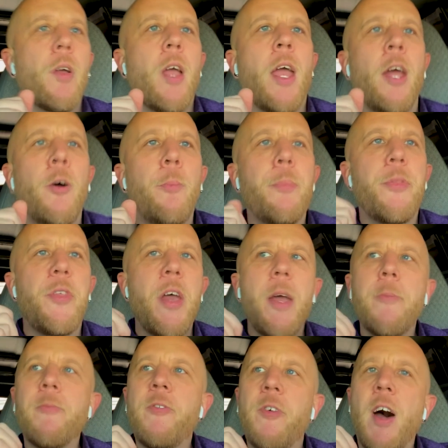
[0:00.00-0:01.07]
help
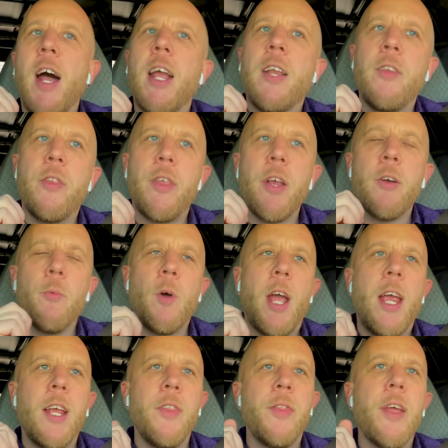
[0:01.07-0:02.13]
them find their
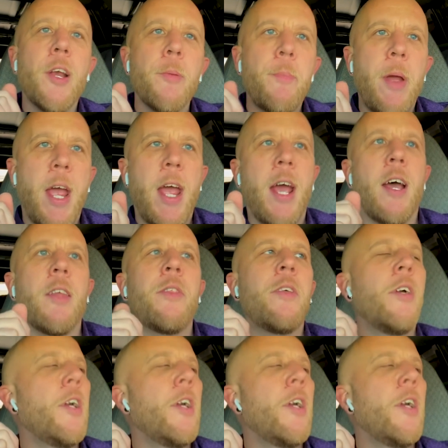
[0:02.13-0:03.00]
way and their path.